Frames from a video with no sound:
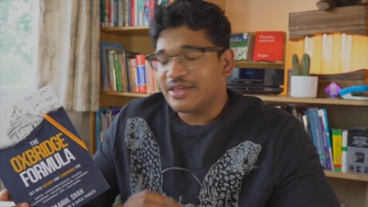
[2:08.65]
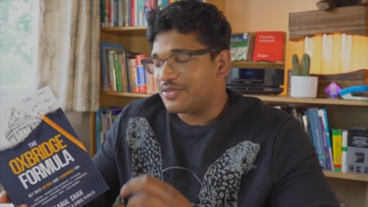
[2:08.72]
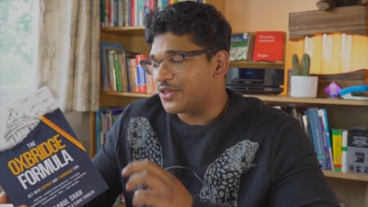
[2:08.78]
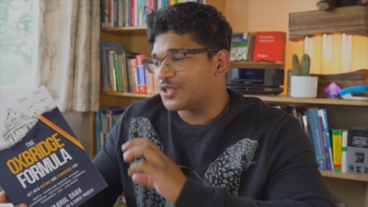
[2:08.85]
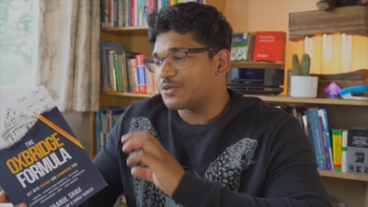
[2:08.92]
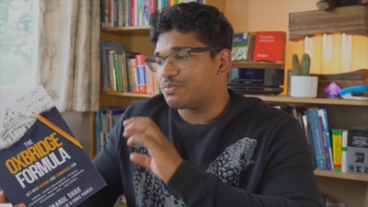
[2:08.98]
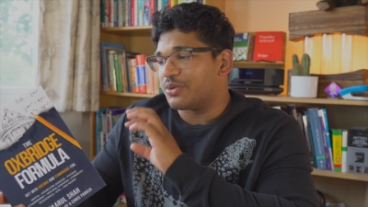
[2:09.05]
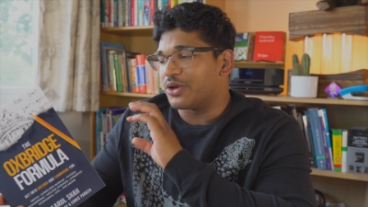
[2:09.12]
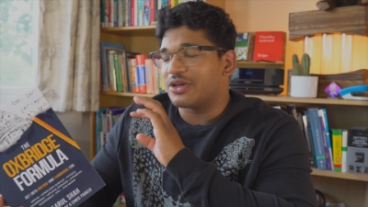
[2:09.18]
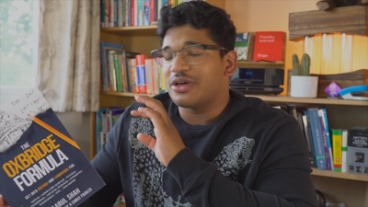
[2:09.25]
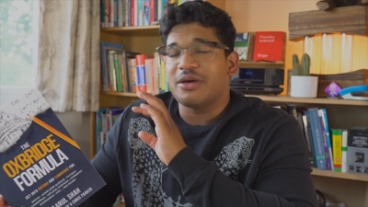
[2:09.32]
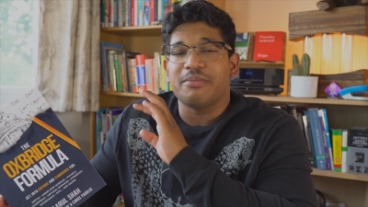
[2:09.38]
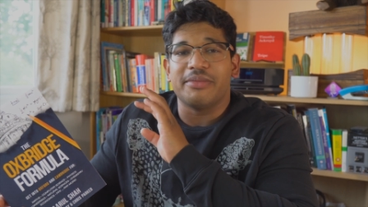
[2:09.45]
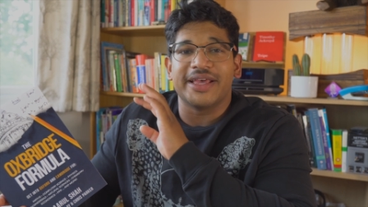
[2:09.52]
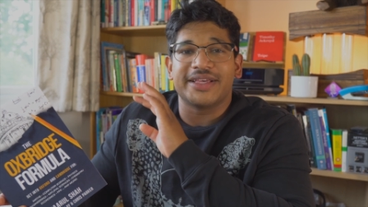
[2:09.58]
This book
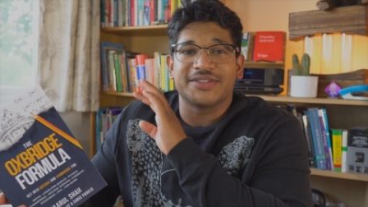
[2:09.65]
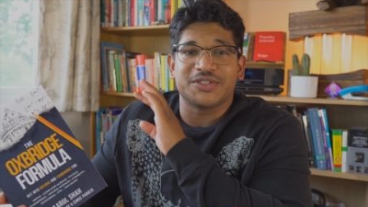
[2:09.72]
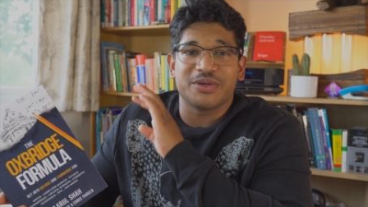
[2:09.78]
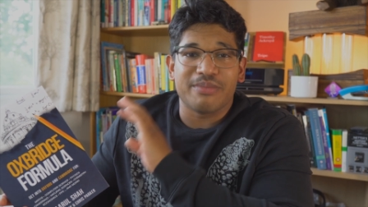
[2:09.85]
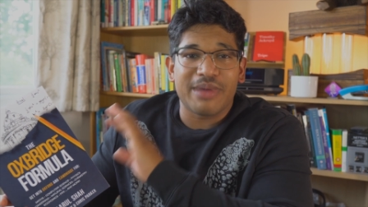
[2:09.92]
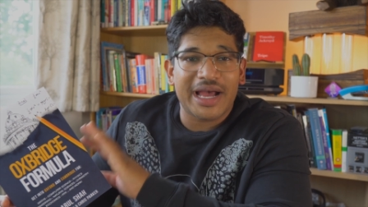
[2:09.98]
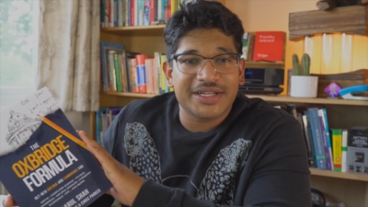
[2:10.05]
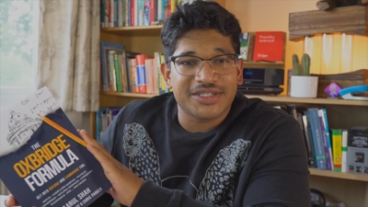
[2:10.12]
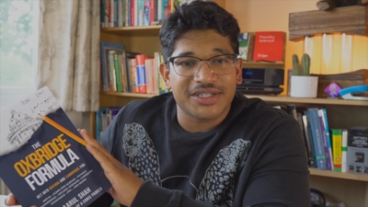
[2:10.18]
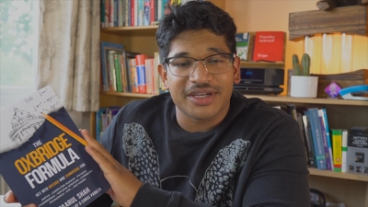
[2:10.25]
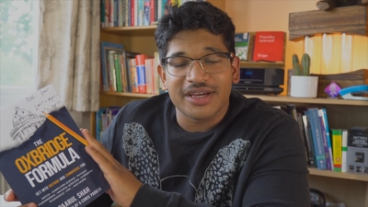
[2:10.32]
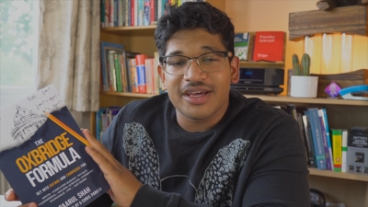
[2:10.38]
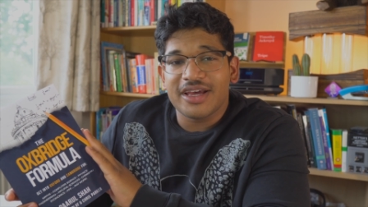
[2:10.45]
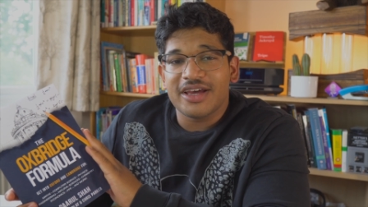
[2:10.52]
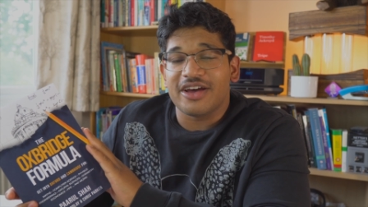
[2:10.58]
makes it a
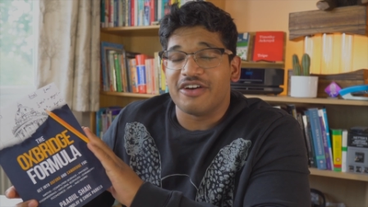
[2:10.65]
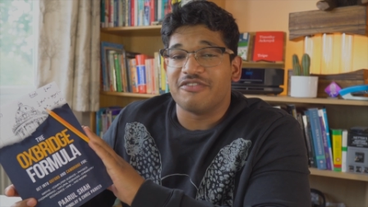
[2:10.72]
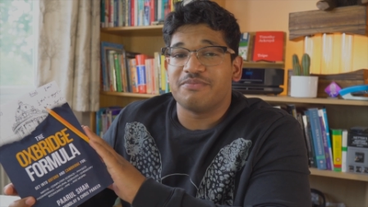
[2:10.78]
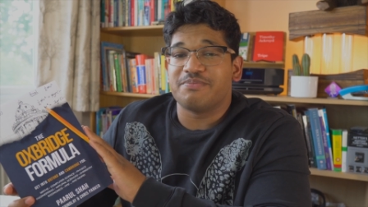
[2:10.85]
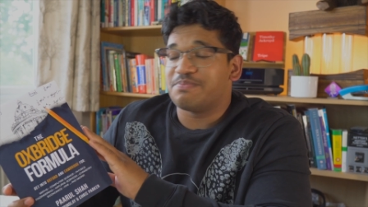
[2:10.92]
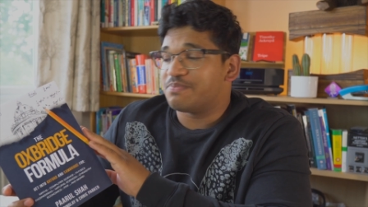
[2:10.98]
matter of